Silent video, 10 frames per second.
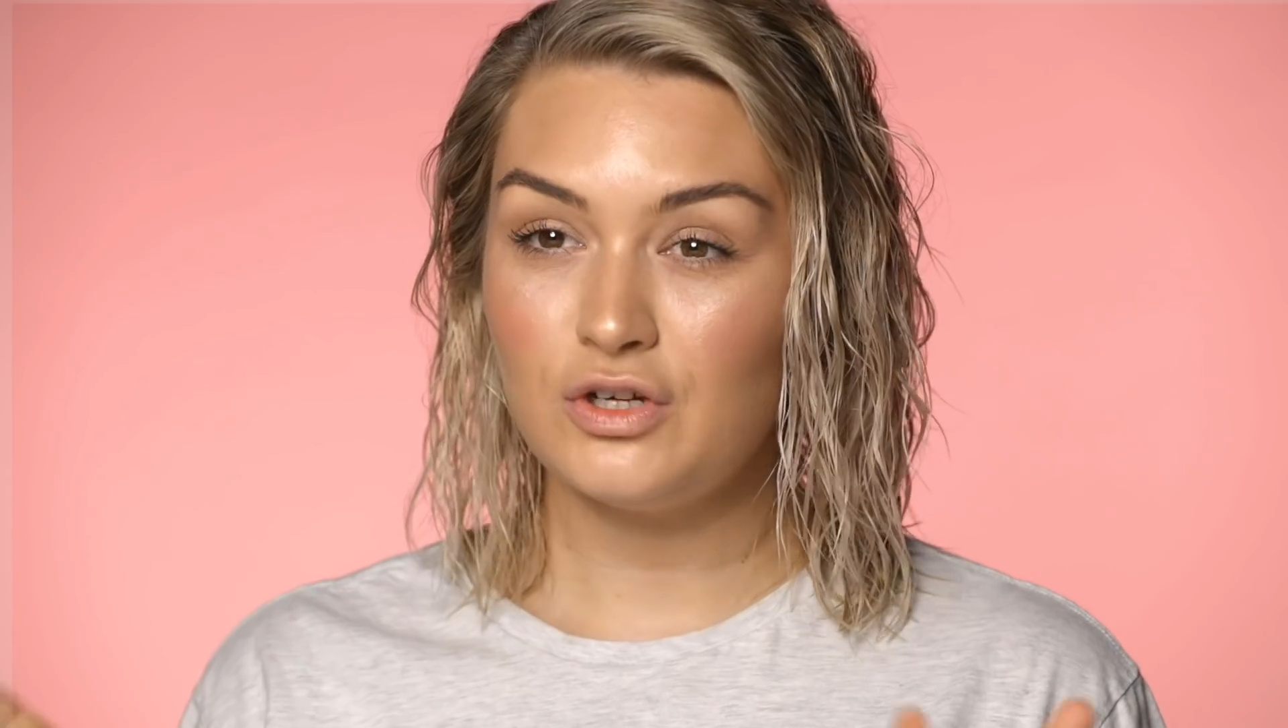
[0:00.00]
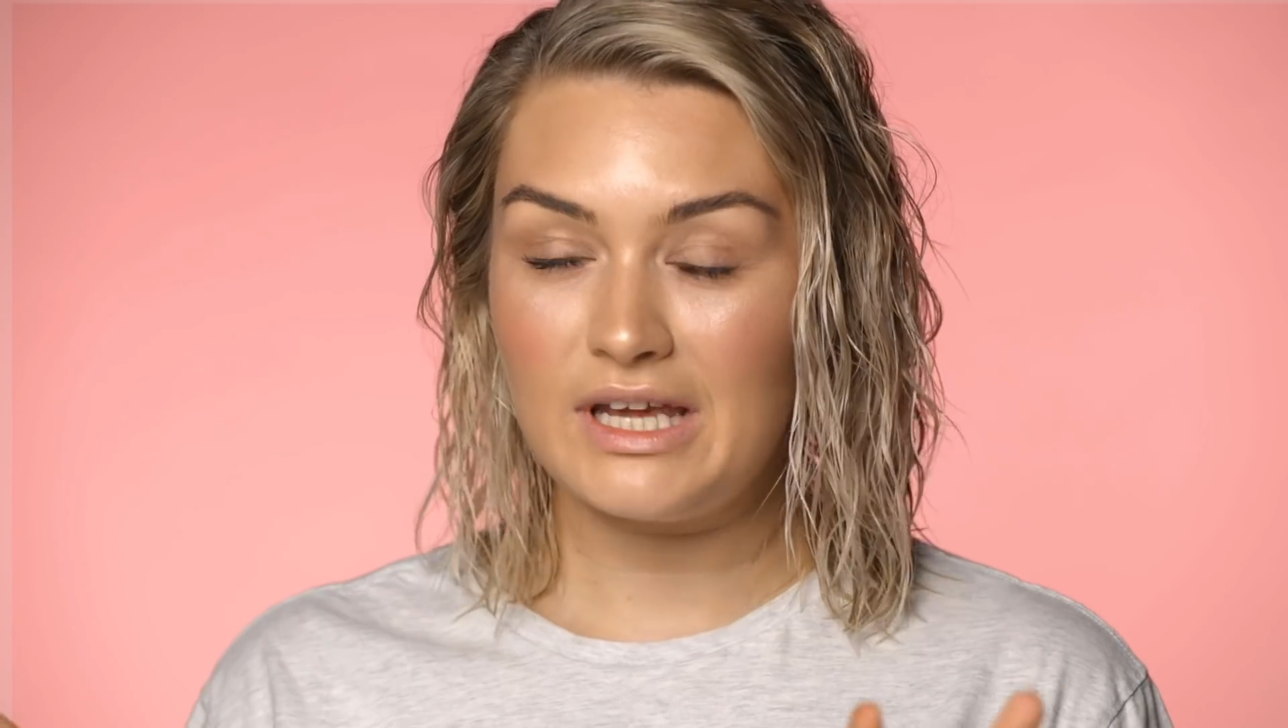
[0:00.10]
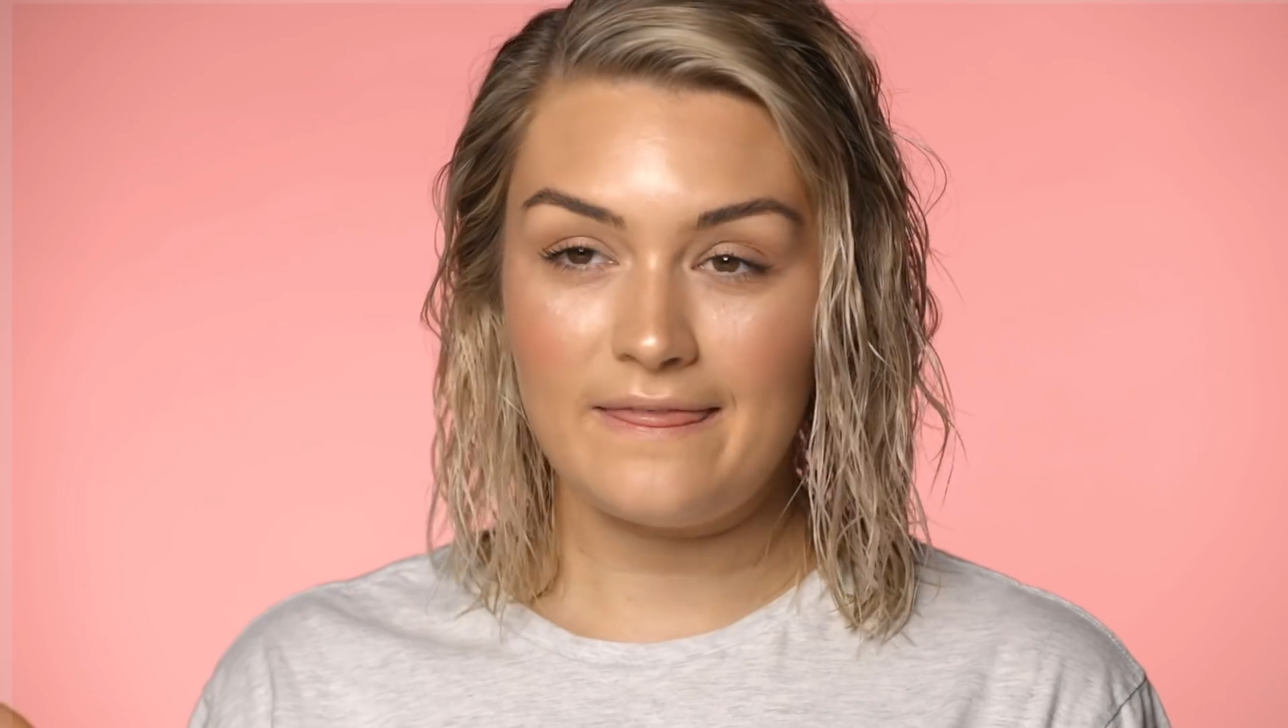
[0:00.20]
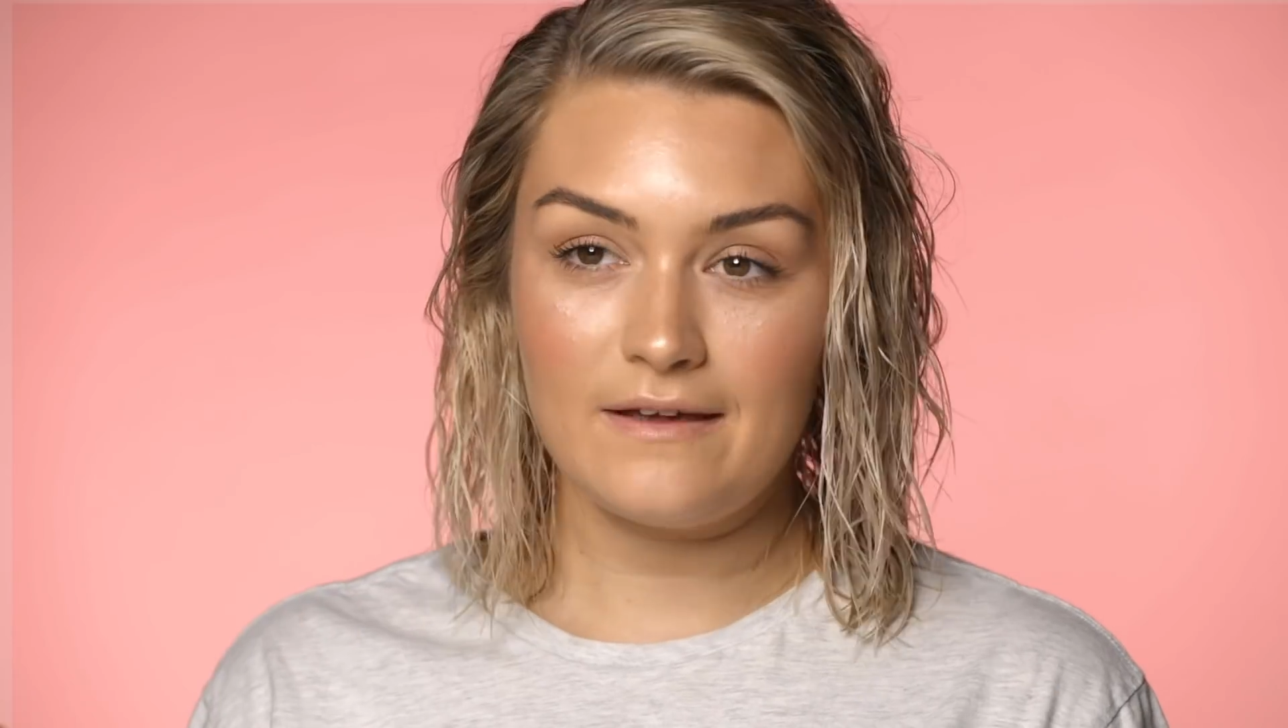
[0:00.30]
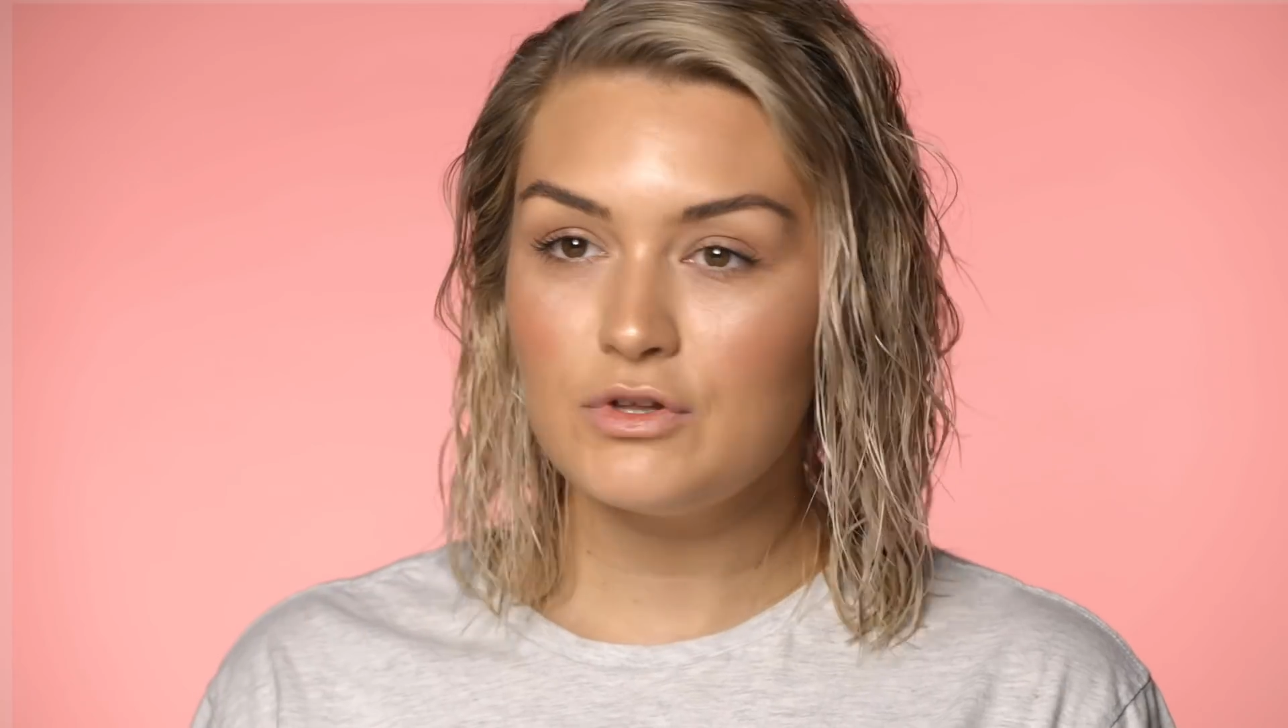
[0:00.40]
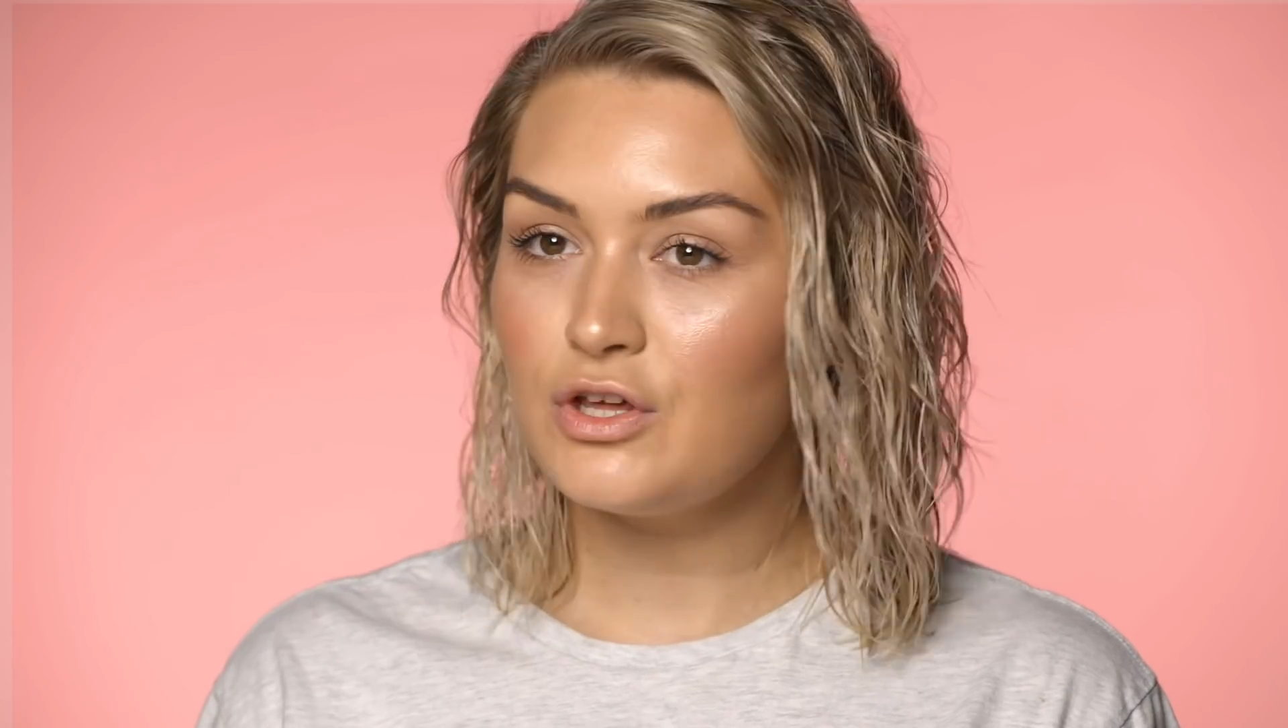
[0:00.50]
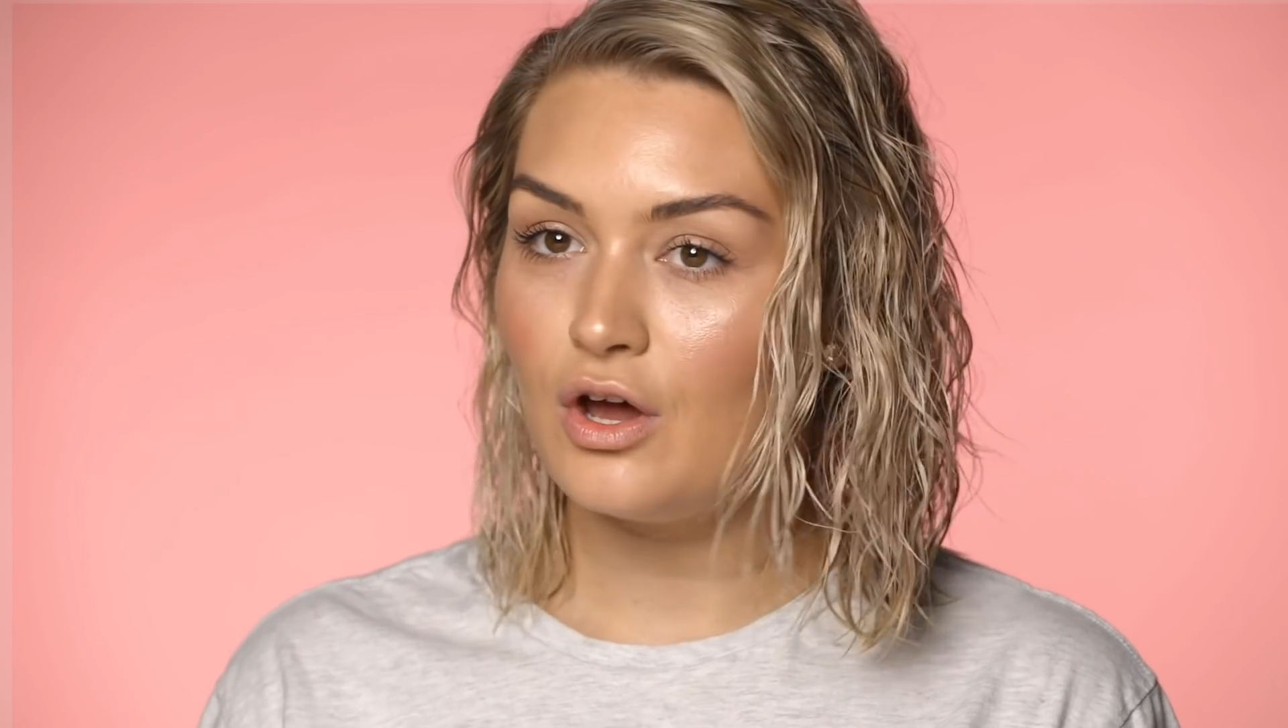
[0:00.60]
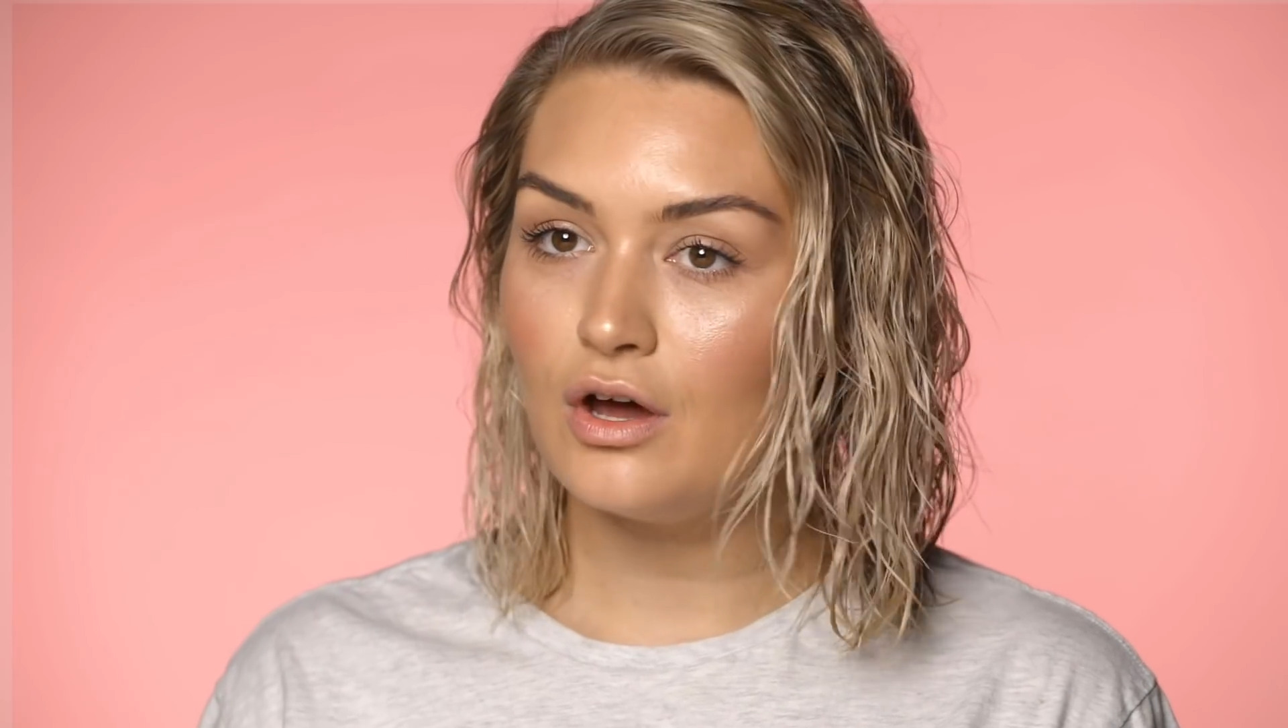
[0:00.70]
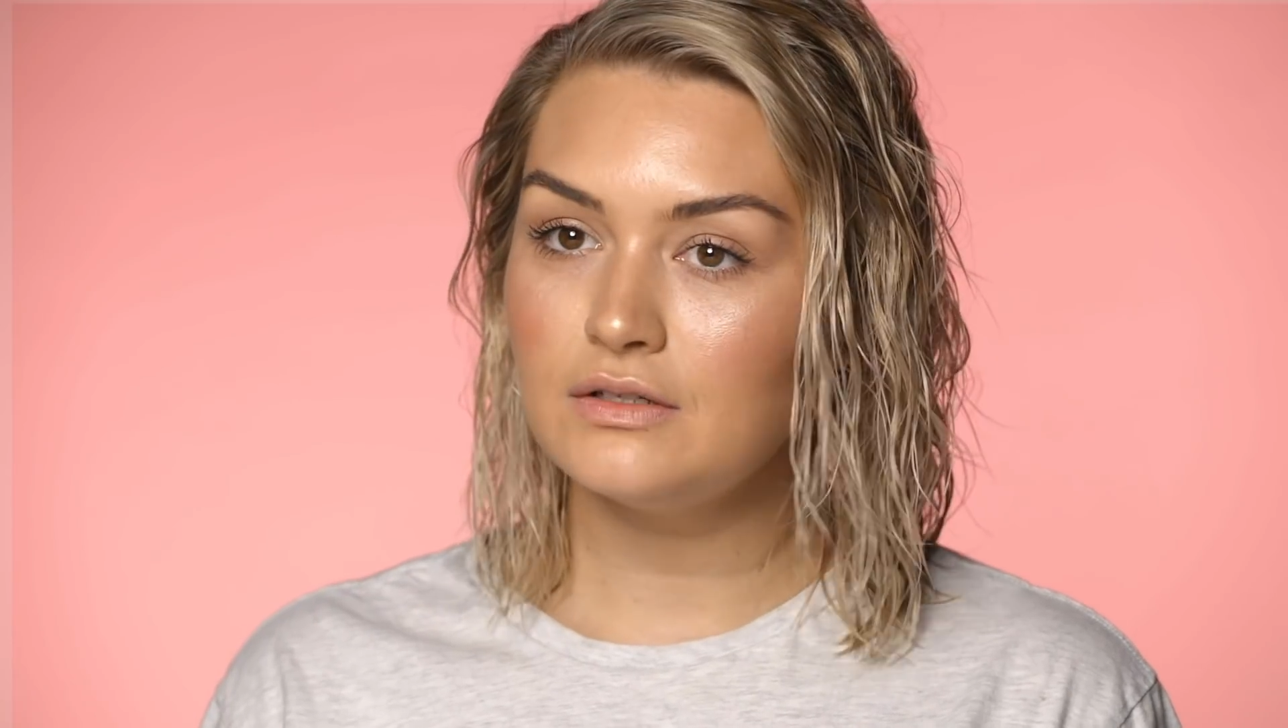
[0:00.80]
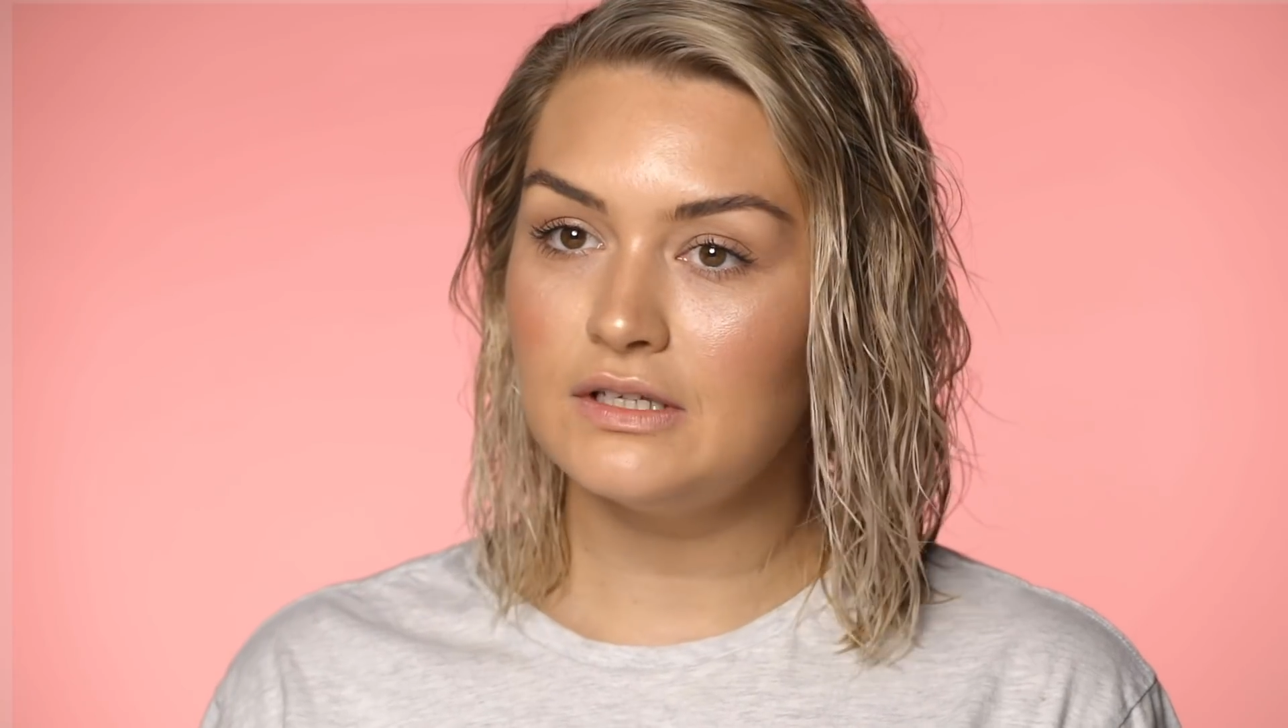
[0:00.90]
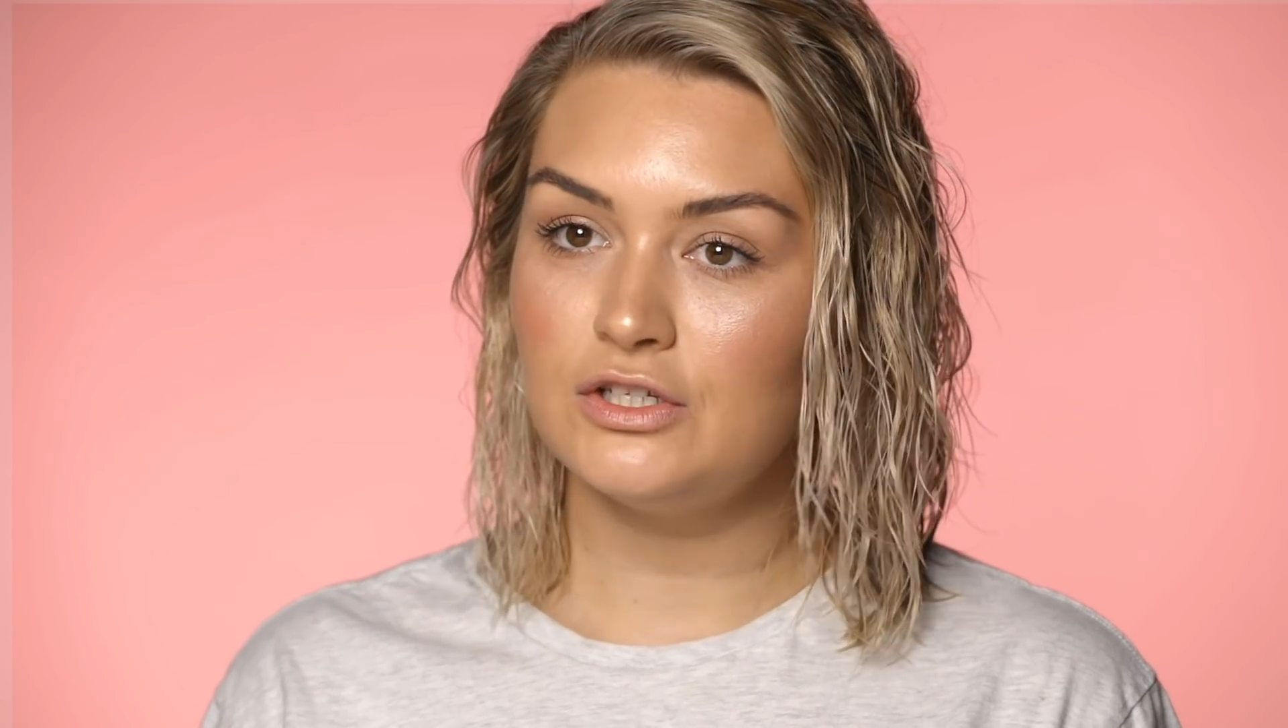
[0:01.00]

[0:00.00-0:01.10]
A tricky thing with curls